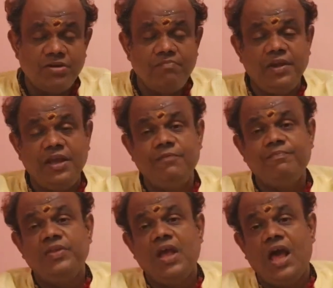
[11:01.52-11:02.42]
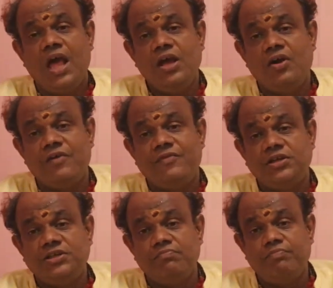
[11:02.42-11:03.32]
jumping,
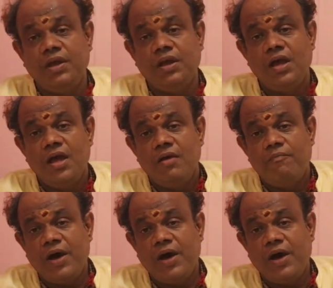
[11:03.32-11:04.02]
helicopter jumping,